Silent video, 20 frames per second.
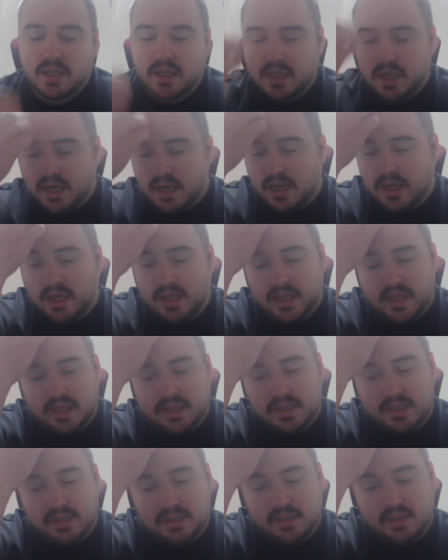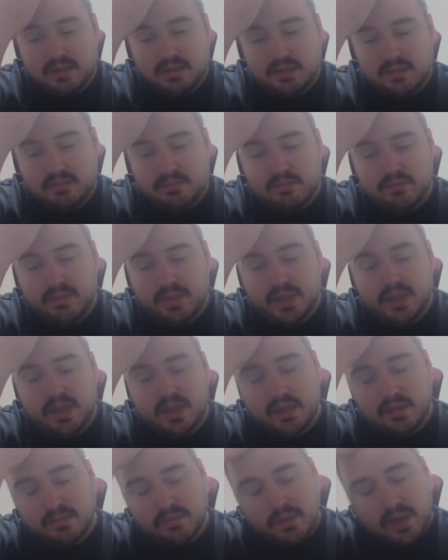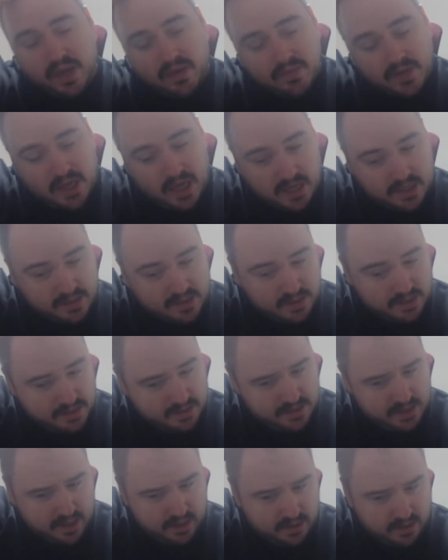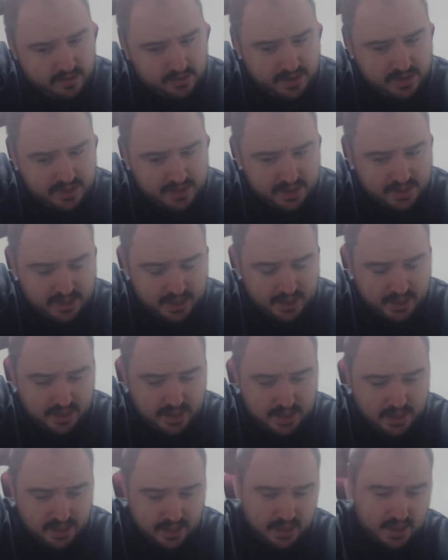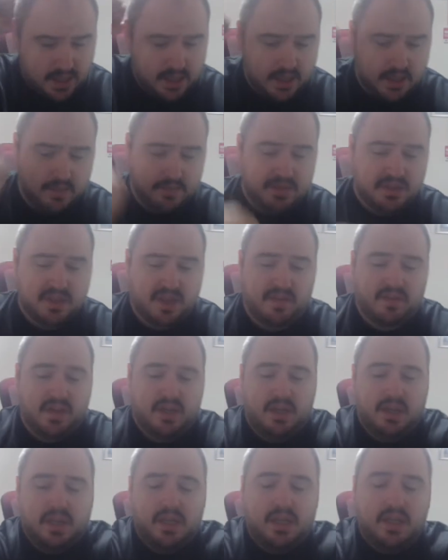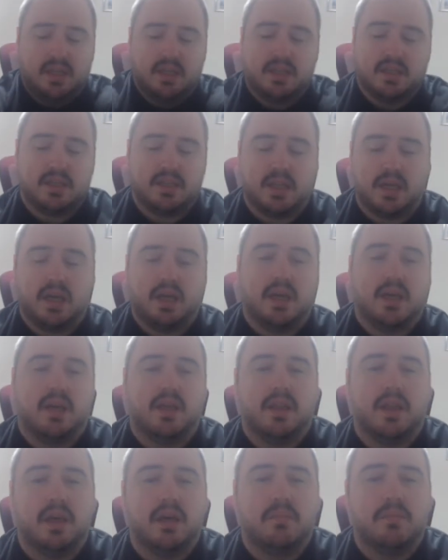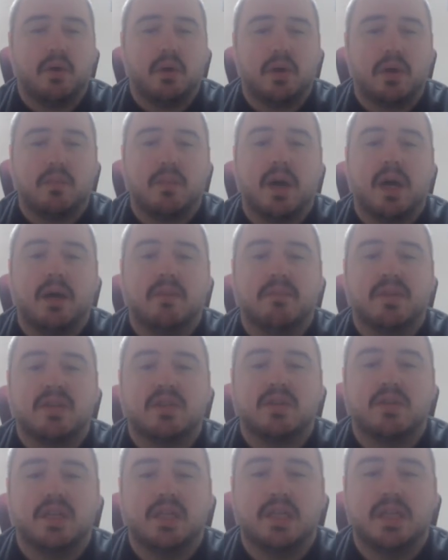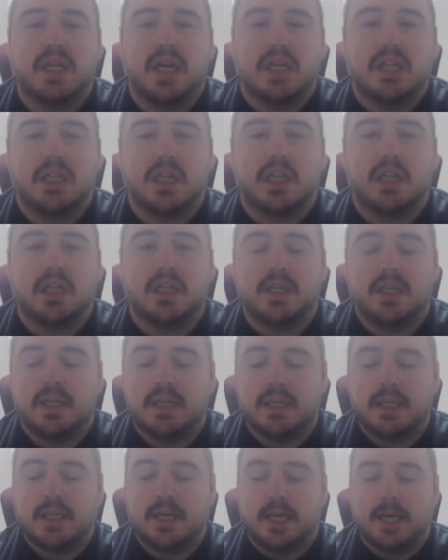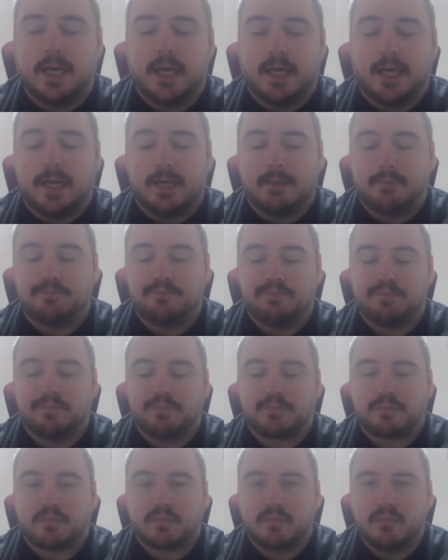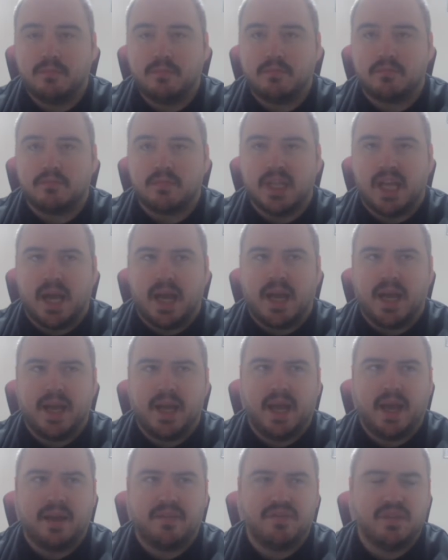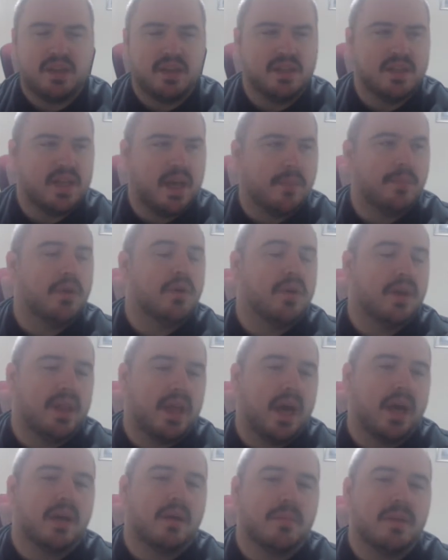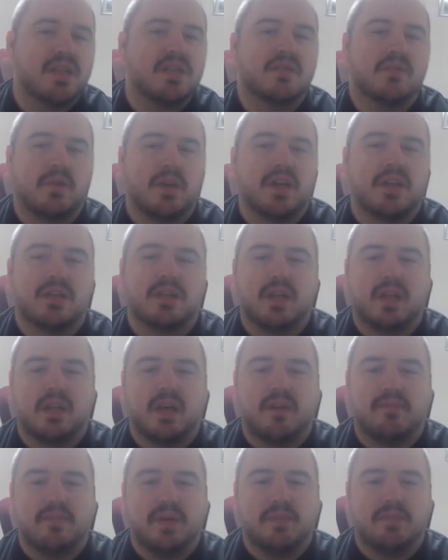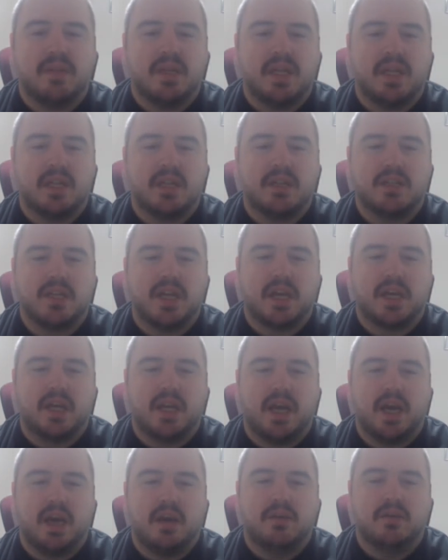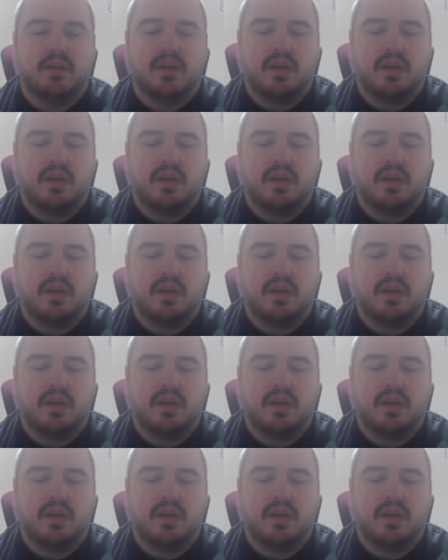That's been kind of a constant seller recently. Number 7 is the Pokemon Mystery Dungeon. I have the demo of that on my Switch, and I've been meaning to check it out.